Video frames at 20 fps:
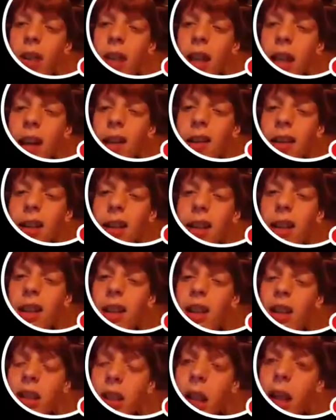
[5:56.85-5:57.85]

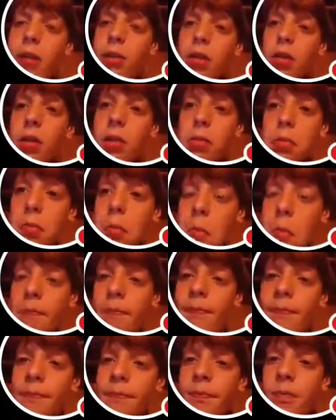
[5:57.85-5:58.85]
Galaxies? I don't know.
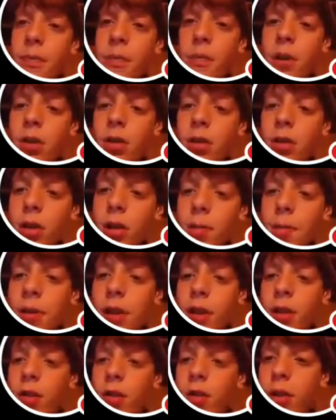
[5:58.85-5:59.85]
Looks
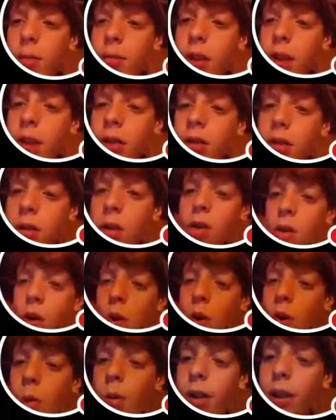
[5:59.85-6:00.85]
pretty cool to me.
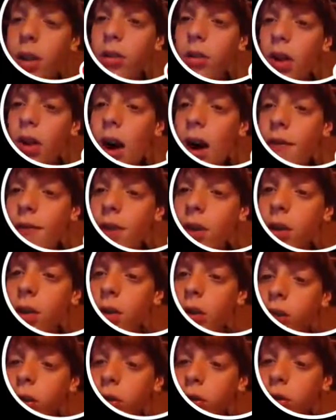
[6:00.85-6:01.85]
Ooh, and the lava
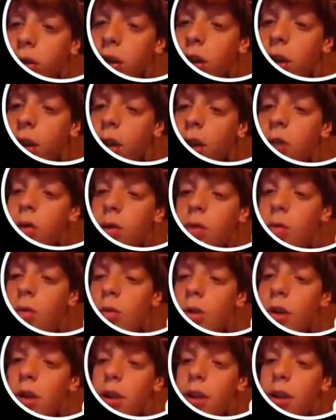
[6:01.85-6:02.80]
looks really cool.